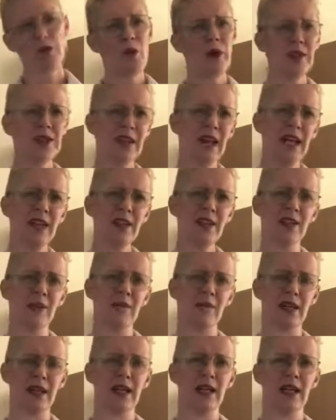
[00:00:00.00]
We're saying
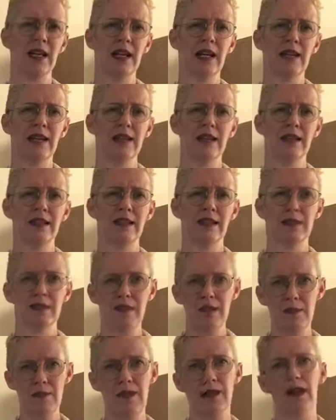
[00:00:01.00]
something
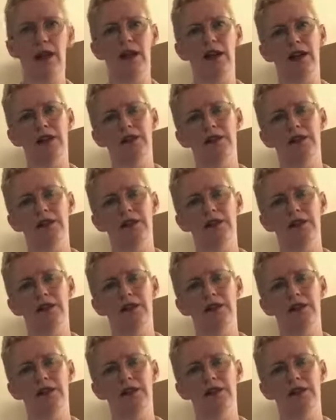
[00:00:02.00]
similar